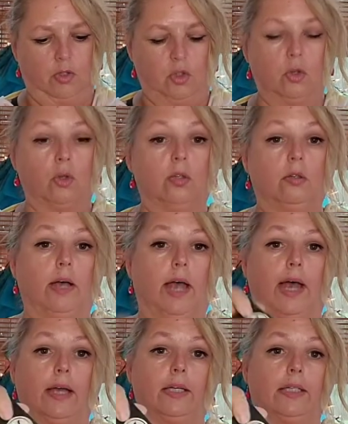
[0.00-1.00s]
Circle
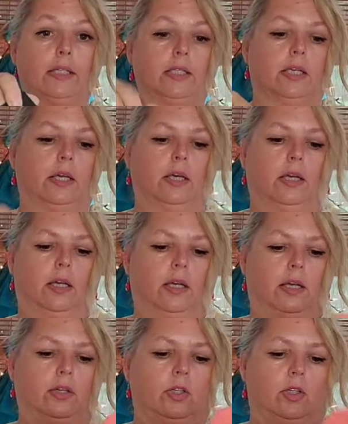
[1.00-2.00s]
X,
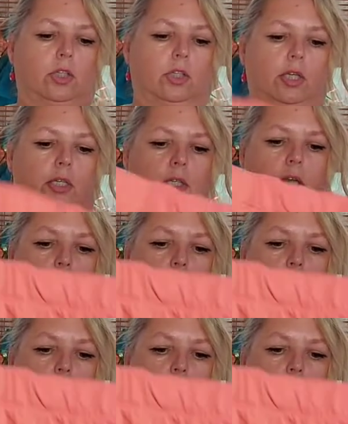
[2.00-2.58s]
just these